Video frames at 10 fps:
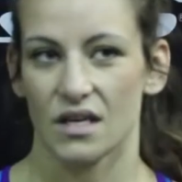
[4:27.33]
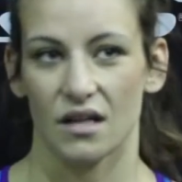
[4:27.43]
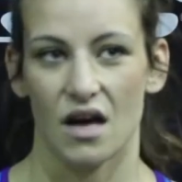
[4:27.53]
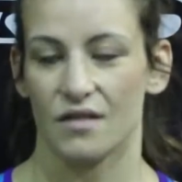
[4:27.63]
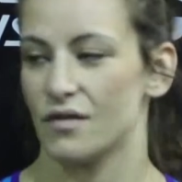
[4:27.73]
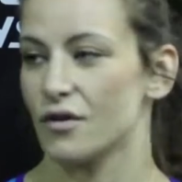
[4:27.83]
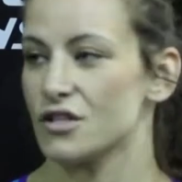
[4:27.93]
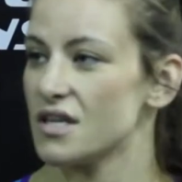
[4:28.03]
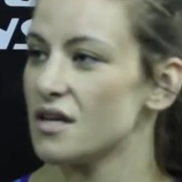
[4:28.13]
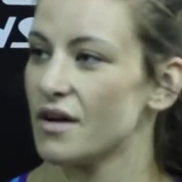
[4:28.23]
a lot of
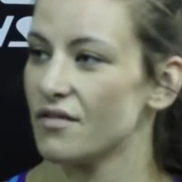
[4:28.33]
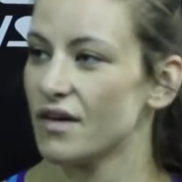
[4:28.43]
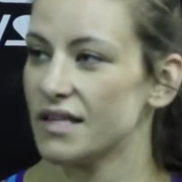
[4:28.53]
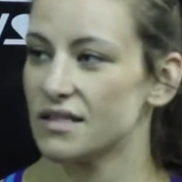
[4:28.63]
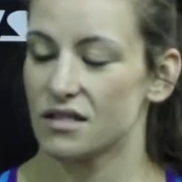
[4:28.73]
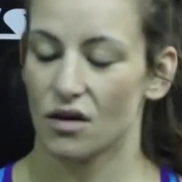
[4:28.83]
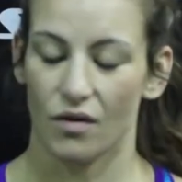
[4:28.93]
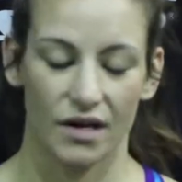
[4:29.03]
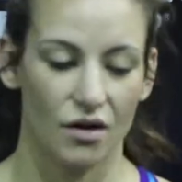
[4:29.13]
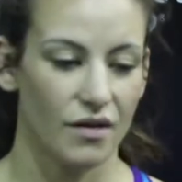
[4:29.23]
adversity in my fights,
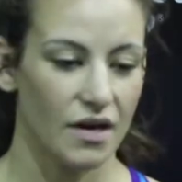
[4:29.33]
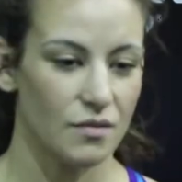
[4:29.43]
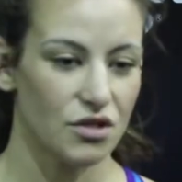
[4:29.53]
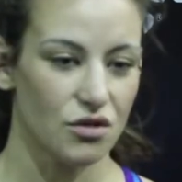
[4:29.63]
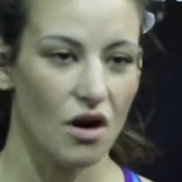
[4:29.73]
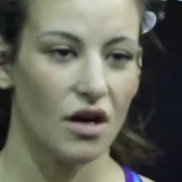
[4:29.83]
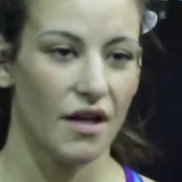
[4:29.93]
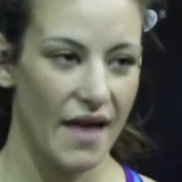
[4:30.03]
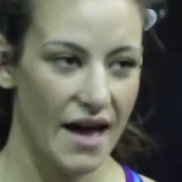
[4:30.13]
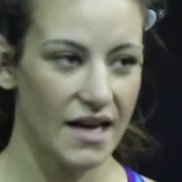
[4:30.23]
so I know that I'm
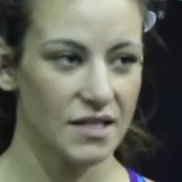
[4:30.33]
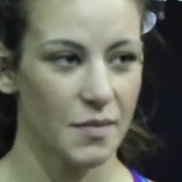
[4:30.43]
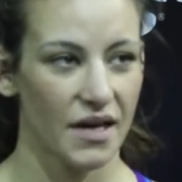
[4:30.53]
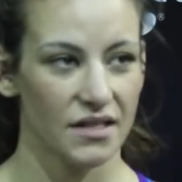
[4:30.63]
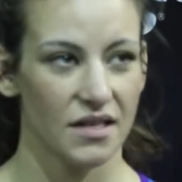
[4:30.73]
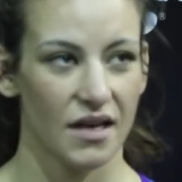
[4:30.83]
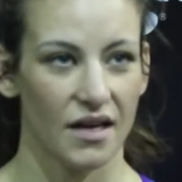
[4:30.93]
strong in that aspect.